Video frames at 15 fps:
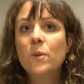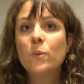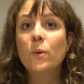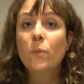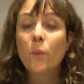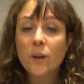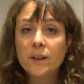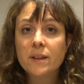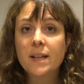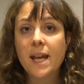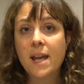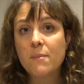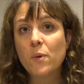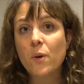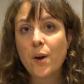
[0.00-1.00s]
We want
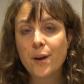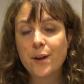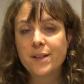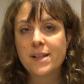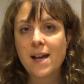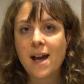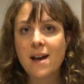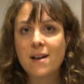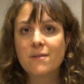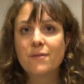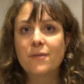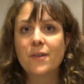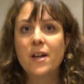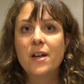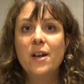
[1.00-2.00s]
him or her to
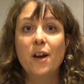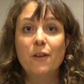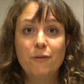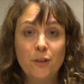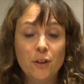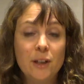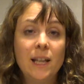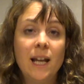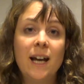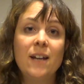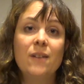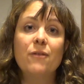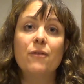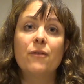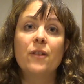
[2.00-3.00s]
have a full
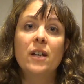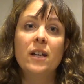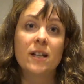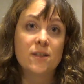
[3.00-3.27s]
life,